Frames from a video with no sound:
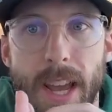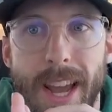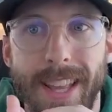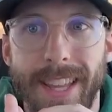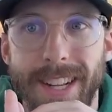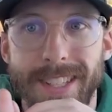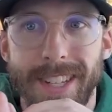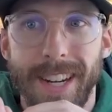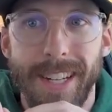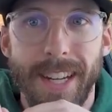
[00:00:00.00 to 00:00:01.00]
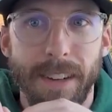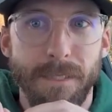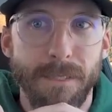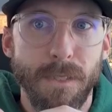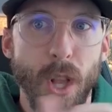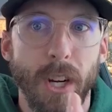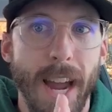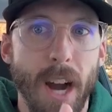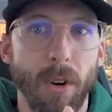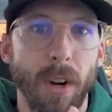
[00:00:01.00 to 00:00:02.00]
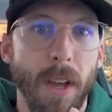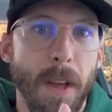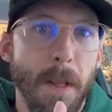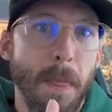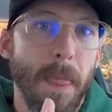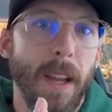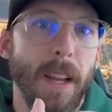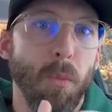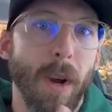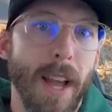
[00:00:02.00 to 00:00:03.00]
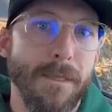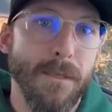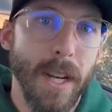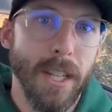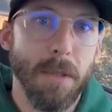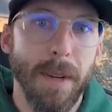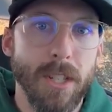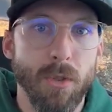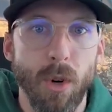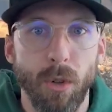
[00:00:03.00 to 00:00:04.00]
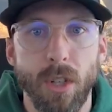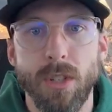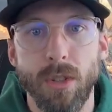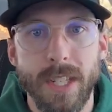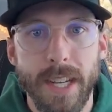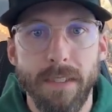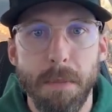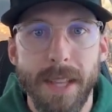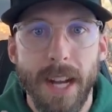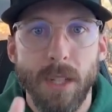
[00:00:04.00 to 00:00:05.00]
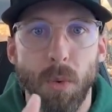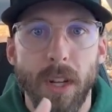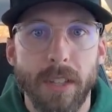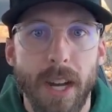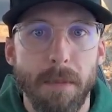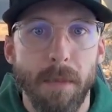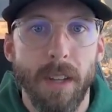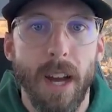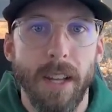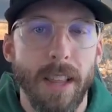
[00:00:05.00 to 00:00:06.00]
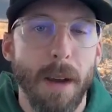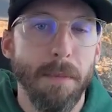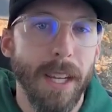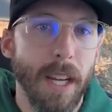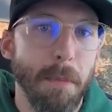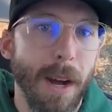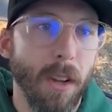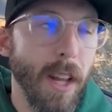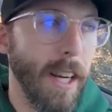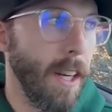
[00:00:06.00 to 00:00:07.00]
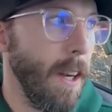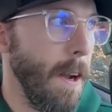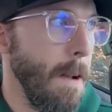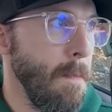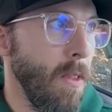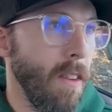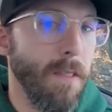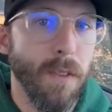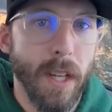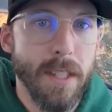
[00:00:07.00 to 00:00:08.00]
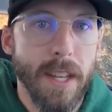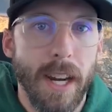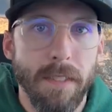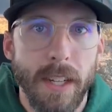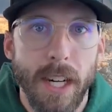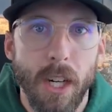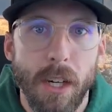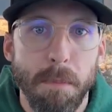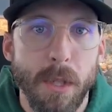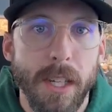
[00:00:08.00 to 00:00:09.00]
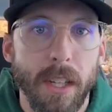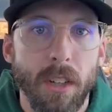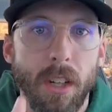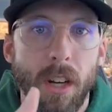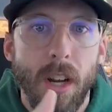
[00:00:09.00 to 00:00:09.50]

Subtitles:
and then it's kind of getting flung out when I finish my stroke. So it's giving me that dwell time. I'm thinking about like flicks out of the air in particular,